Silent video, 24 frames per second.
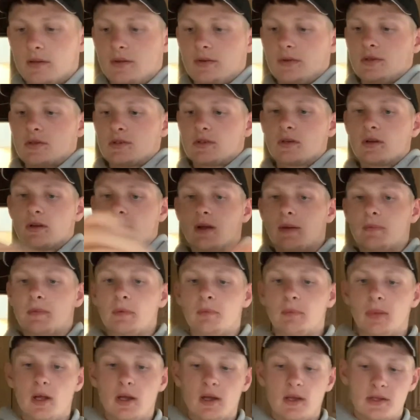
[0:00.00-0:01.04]
just going to grab the
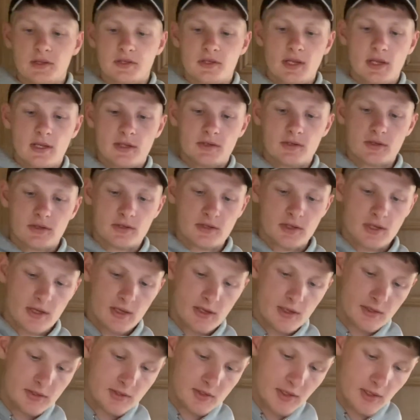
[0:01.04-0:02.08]
pliers here just to
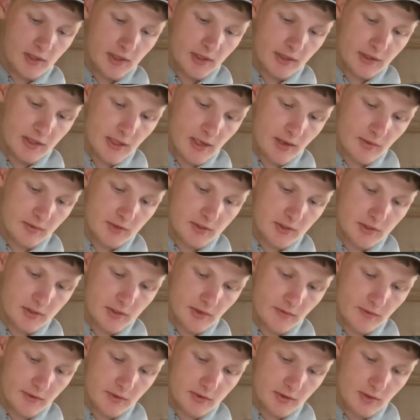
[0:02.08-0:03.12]
tighten it down because there's
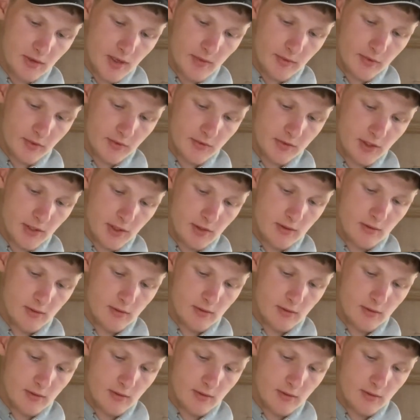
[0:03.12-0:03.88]
nothing to grab onto. There